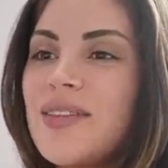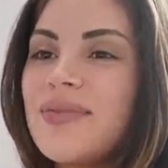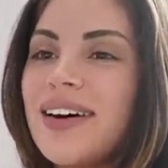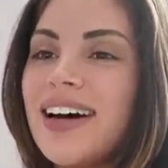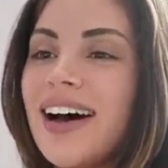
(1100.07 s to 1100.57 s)

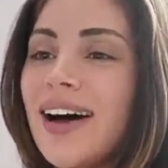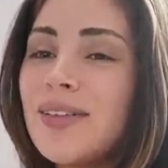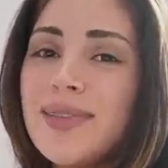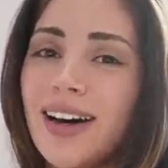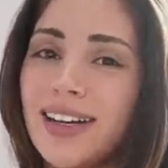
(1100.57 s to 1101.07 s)
but I'm
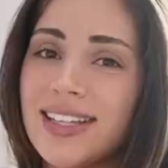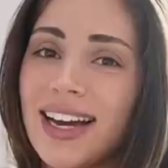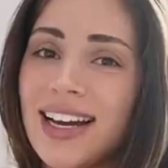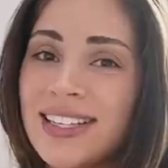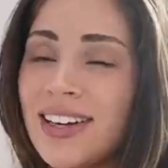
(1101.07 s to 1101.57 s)
gonna be honest,
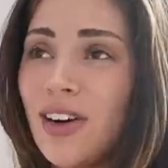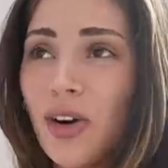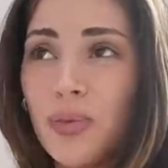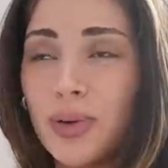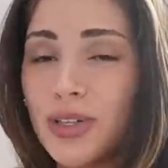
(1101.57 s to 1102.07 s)
guys, in our
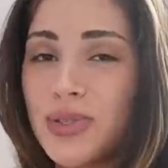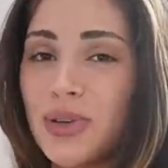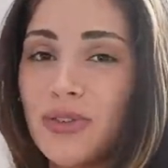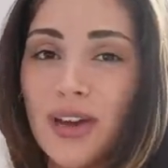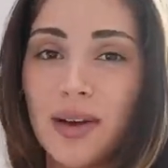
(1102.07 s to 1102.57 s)
own
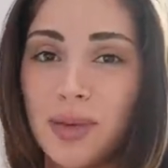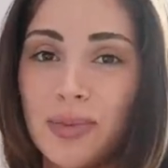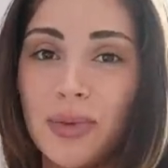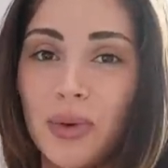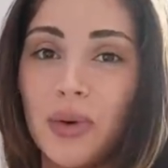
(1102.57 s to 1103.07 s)
personal family
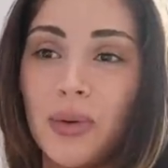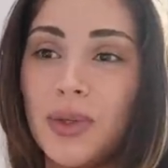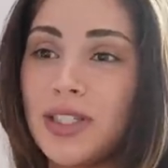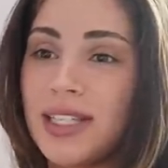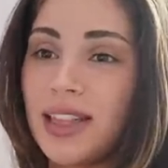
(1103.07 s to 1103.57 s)
pool,
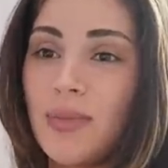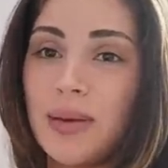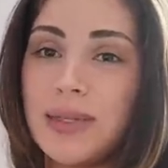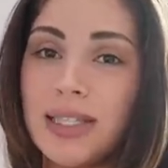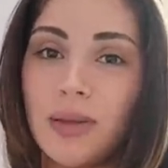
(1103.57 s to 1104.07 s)
we just take the
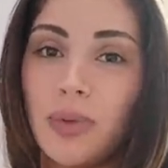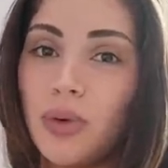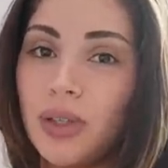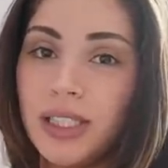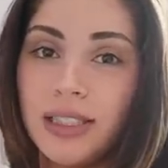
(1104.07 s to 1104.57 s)
babies in the
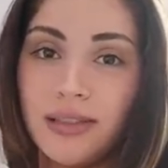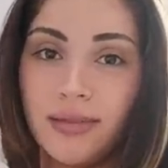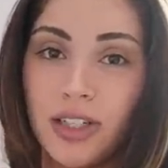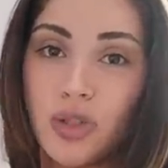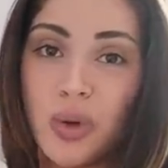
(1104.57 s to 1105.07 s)
pool and
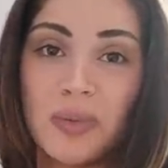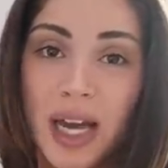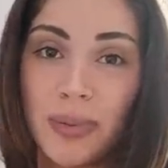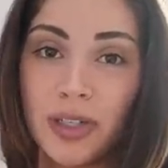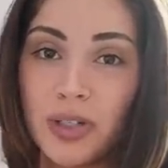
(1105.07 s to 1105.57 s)
their swim
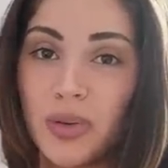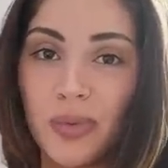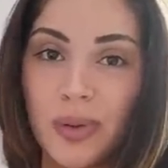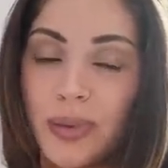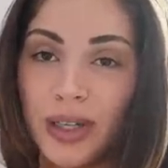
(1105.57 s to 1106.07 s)
diapers. We
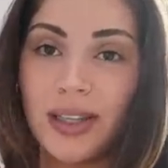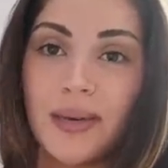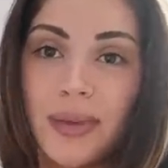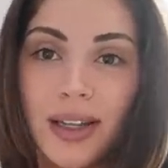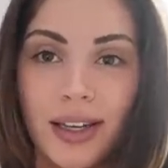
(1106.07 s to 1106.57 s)
don't be putting
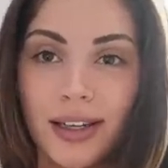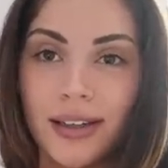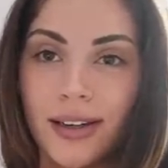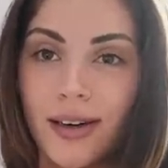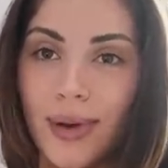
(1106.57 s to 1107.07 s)
them in
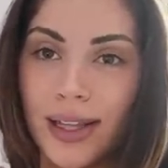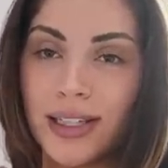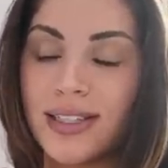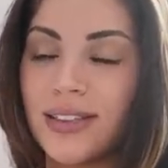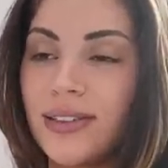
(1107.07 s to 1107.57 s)
like a
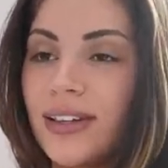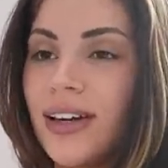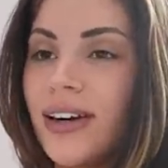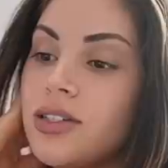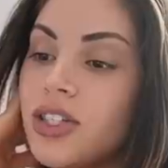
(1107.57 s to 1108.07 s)
bathing suit, you
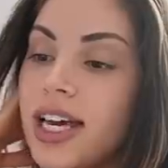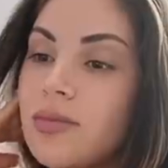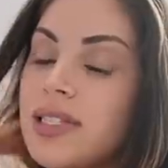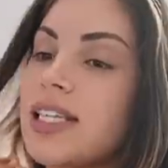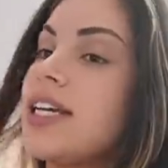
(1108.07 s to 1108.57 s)
know? See,
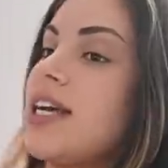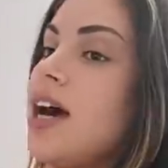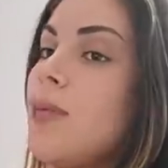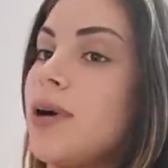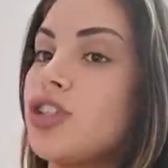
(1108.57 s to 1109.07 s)
I'm just gonna
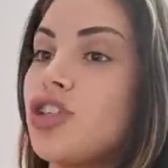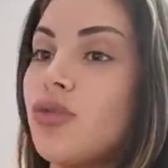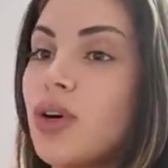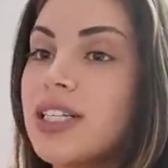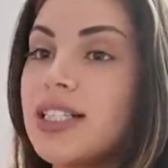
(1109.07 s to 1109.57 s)
get a bunch
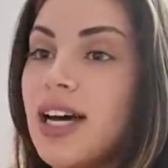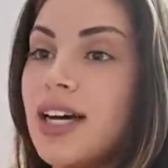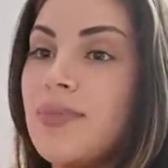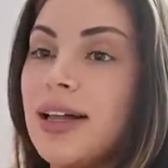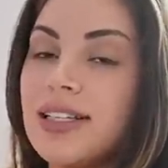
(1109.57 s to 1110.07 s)
of work
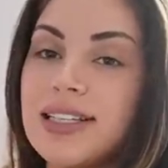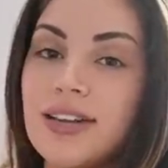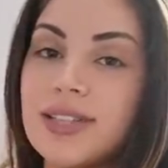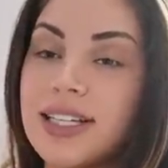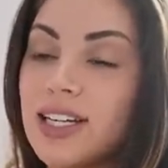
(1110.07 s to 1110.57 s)
done. Mel is
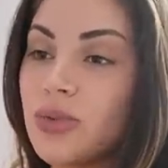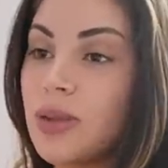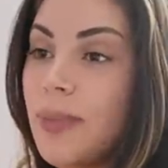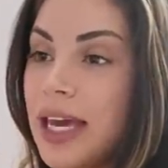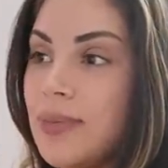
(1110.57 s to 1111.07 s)
downstairs with
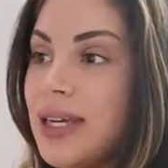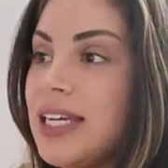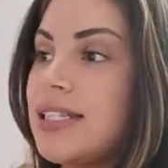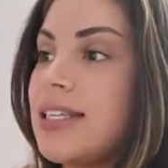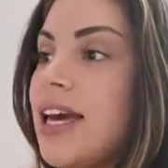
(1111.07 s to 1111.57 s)
the
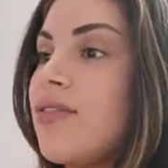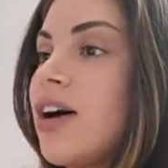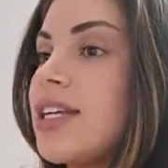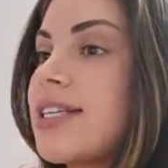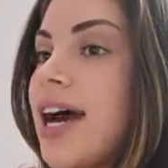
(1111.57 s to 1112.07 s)
babies.
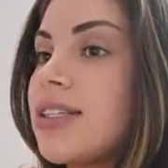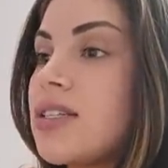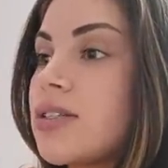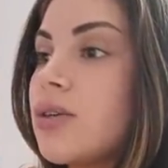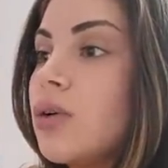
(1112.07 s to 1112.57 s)
Kayvon is at
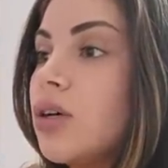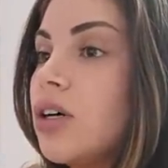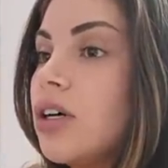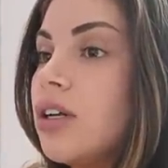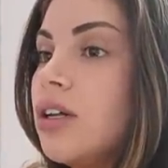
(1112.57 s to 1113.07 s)

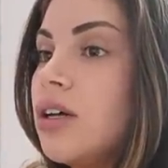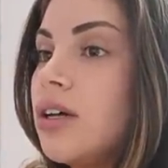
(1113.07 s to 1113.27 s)
school.